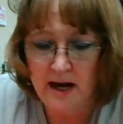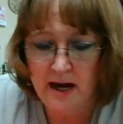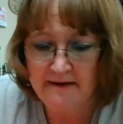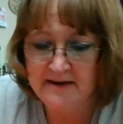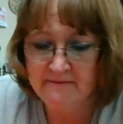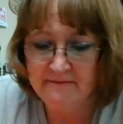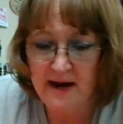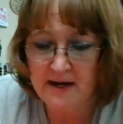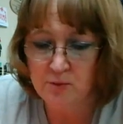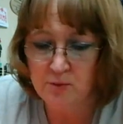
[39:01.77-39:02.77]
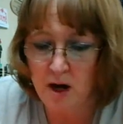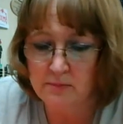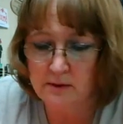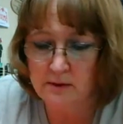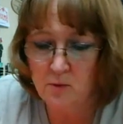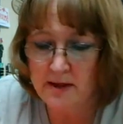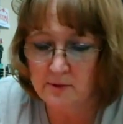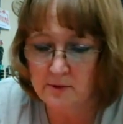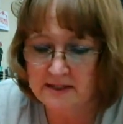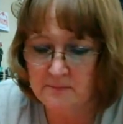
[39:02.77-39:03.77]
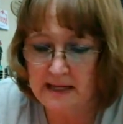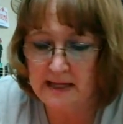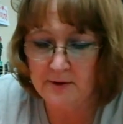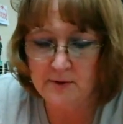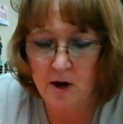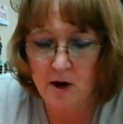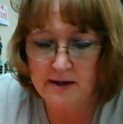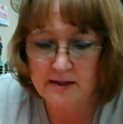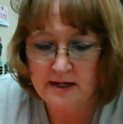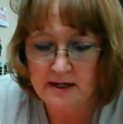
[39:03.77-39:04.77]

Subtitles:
I've never had a problem, whether it's plowed or not.